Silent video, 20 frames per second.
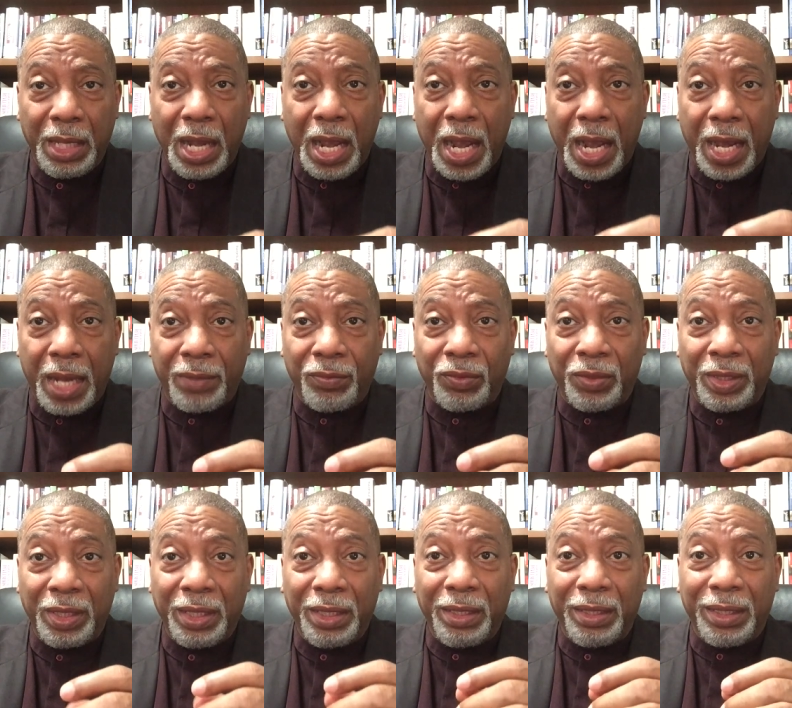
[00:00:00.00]
and
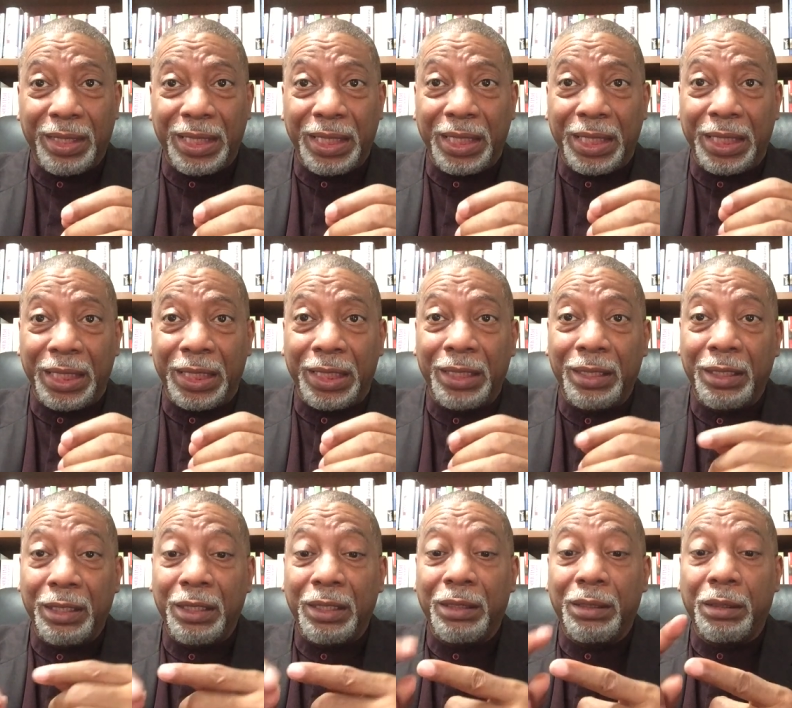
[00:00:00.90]
the
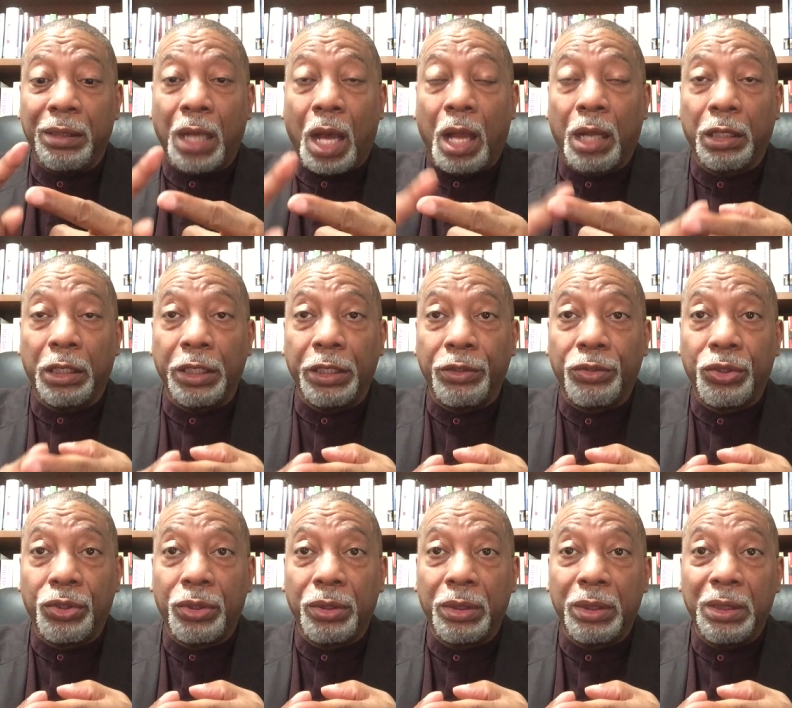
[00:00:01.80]

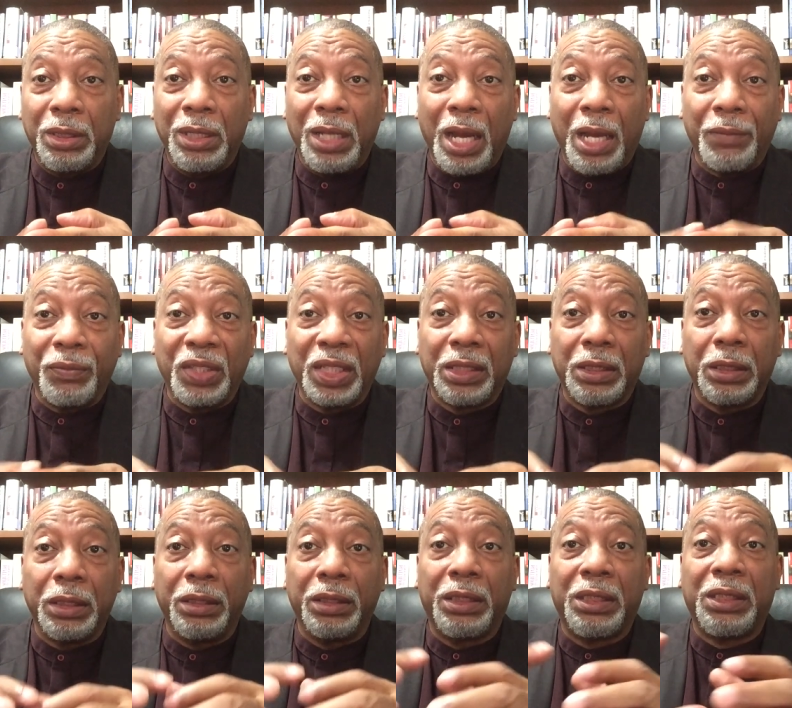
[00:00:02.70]
knowledge and the
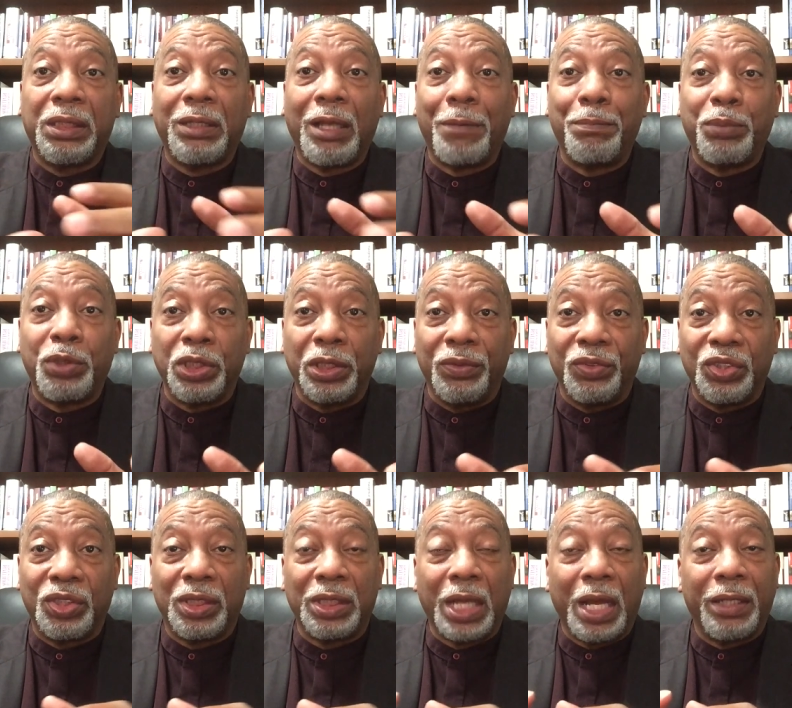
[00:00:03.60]

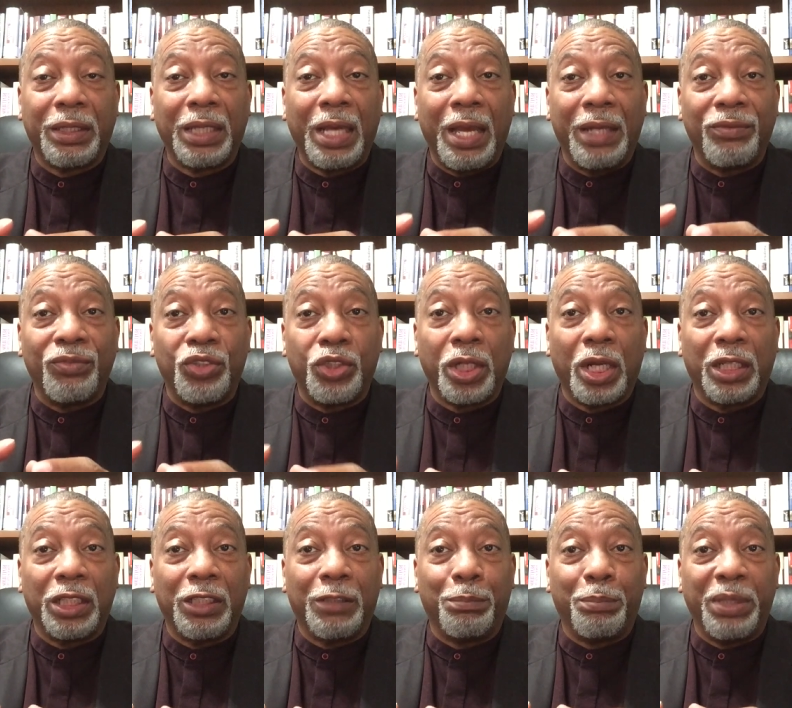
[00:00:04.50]
conceptions that
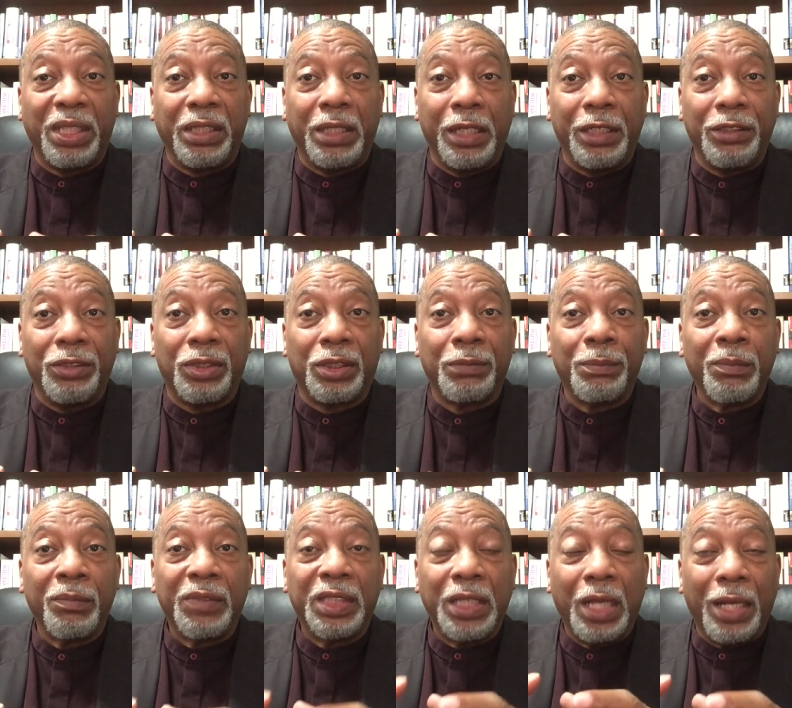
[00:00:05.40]
angelic beings
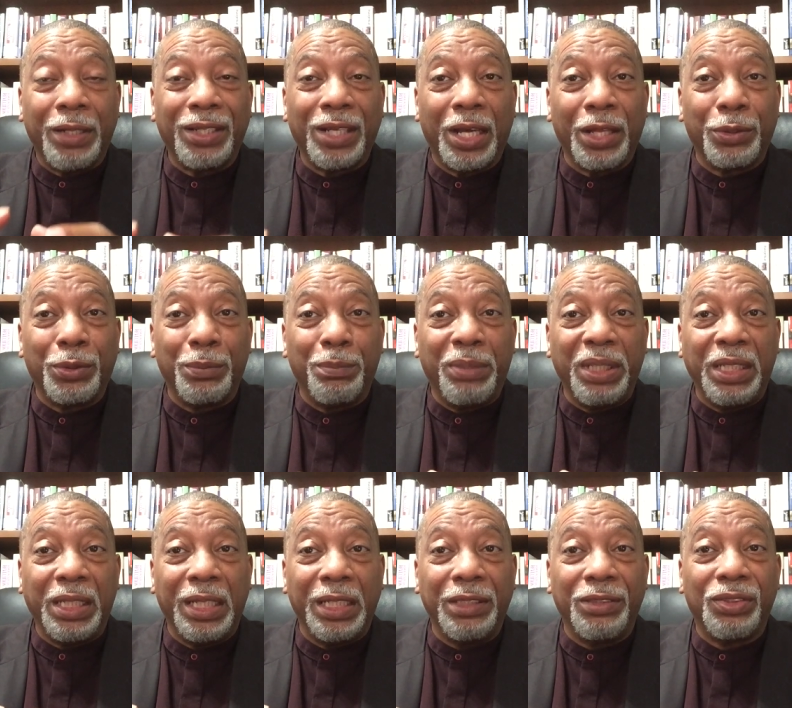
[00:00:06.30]
and other
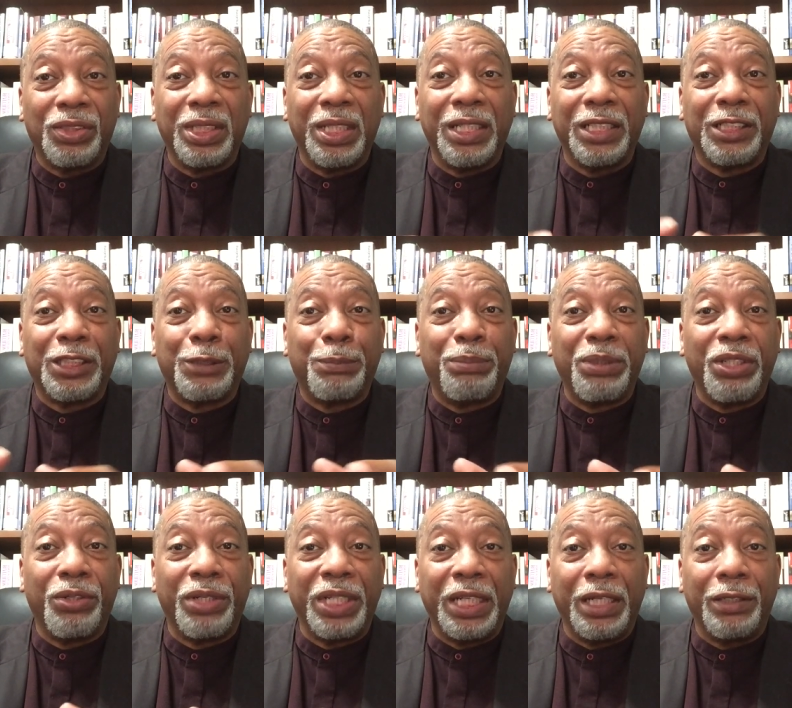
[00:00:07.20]
beings
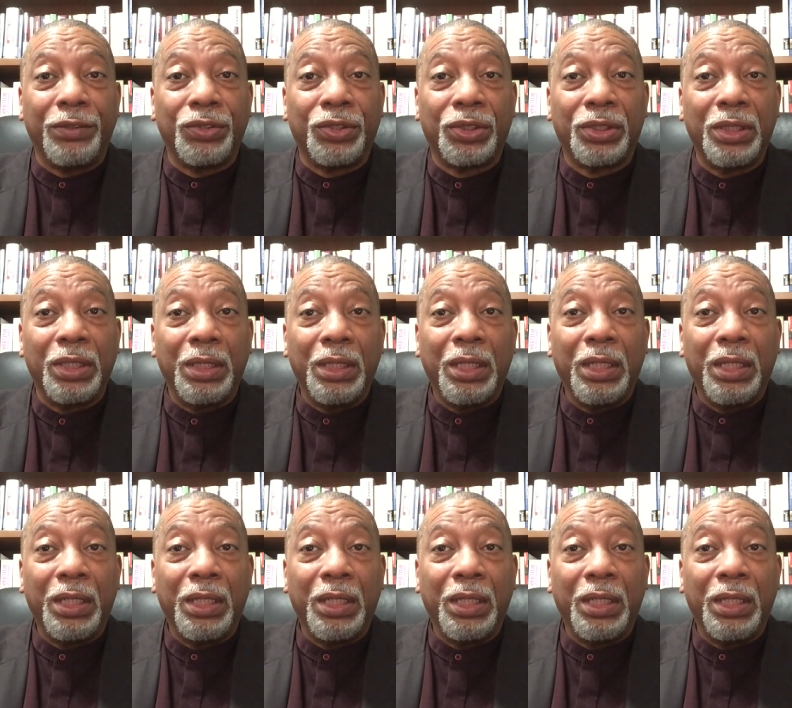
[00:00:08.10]
experience,